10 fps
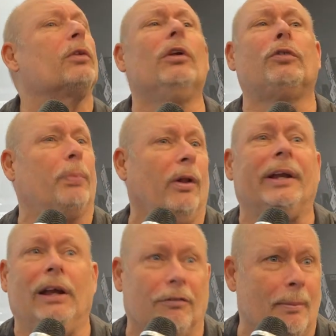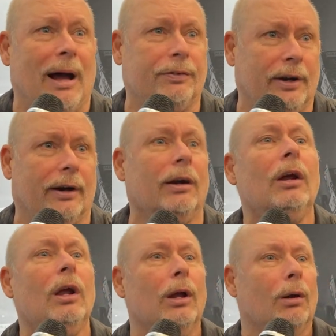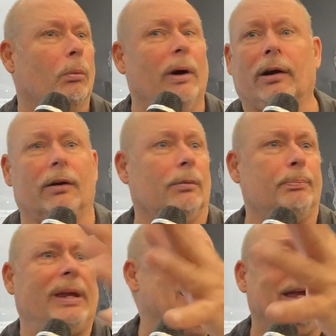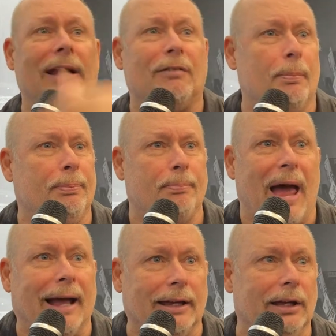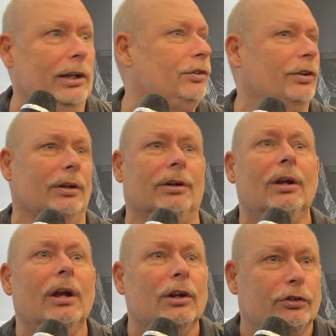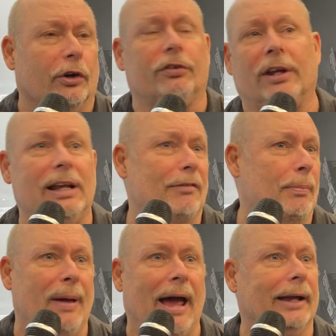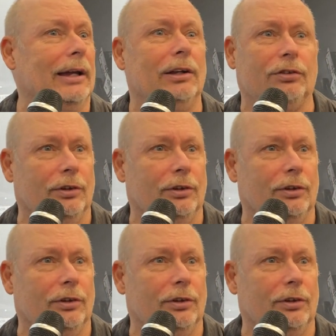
There's plenty of them out there where PA can have a package and Jersey can have a package